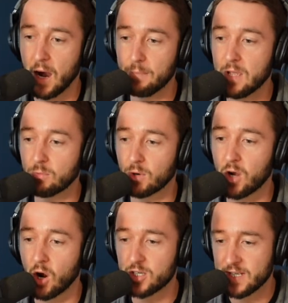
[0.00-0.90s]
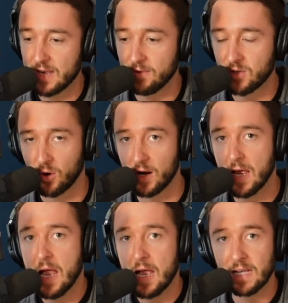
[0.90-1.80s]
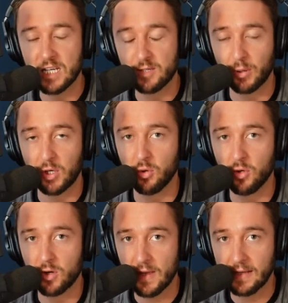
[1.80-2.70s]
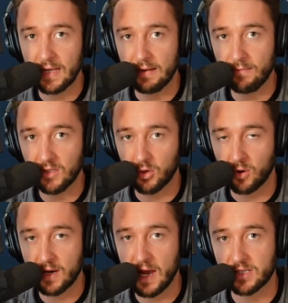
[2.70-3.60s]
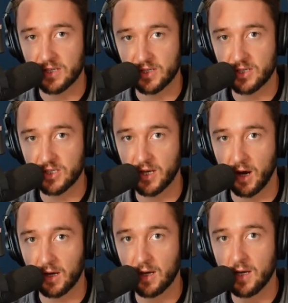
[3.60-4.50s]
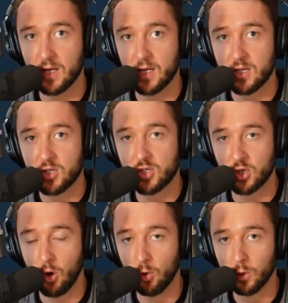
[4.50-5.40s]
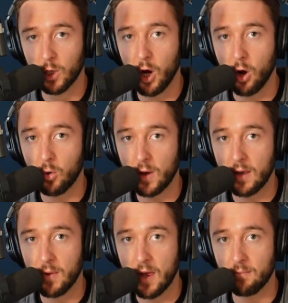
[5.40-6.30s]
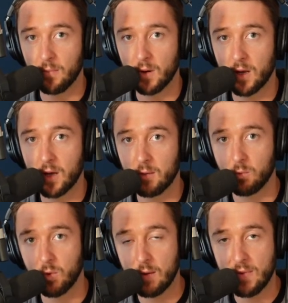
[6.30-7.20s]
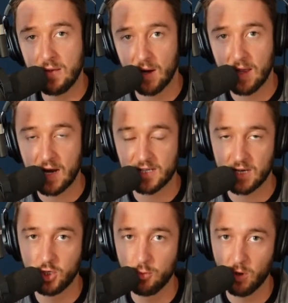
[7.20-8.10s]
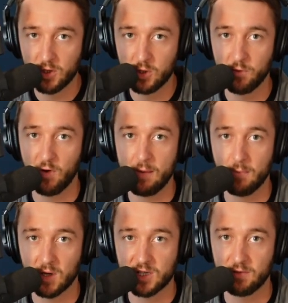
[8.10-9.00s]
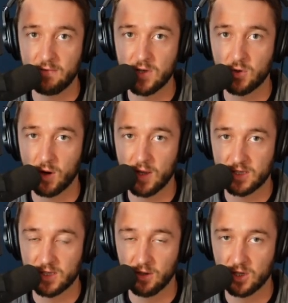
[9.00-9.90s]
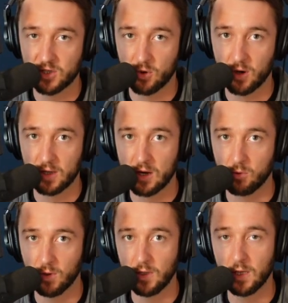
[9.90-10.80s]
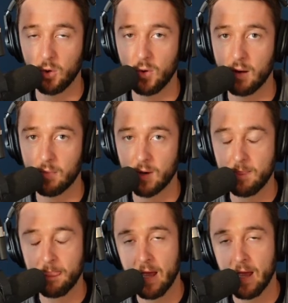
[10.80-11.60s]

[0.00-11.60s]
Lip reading: In regards to inventory, it is peculiar that the inventory has stuck so low. And what I mean by that is that 2.25 months of inventory, that's still historically a really low number.